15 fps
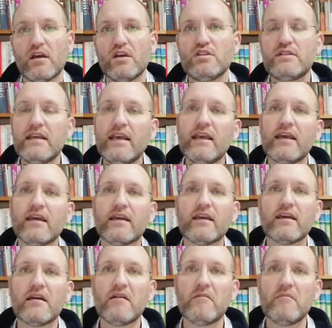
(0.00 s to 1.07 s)
You see,
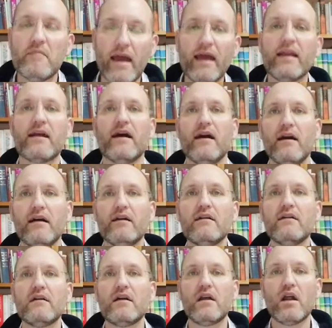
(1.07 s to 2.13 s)
manna
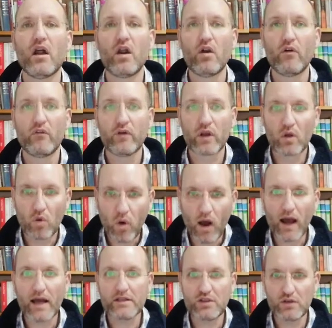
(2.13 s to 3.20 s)

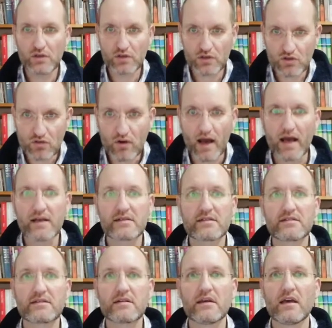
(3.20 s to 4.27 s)
requires you to
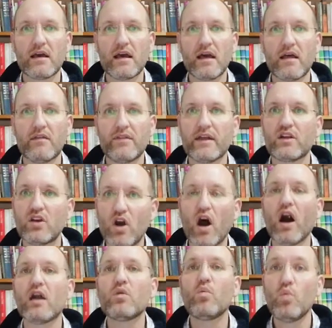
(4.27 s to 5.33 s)
trust that
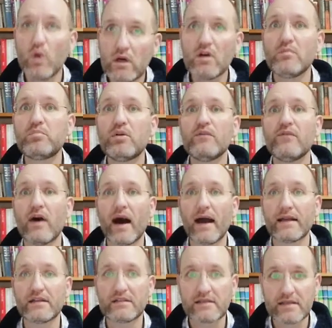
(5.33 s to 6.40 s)
God will
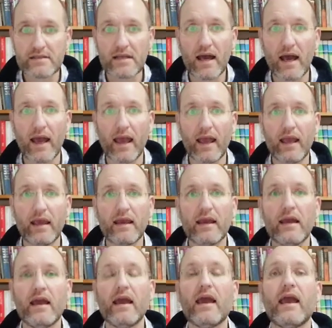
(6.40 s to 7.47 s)
provide today
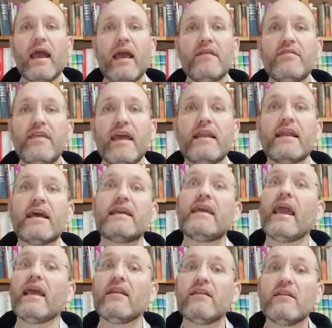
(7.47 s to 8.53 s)
and then
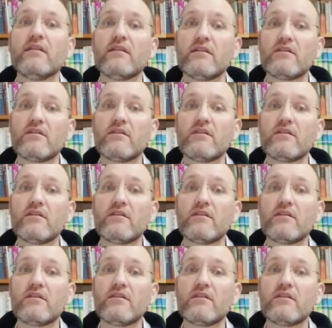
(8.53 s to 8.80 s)
again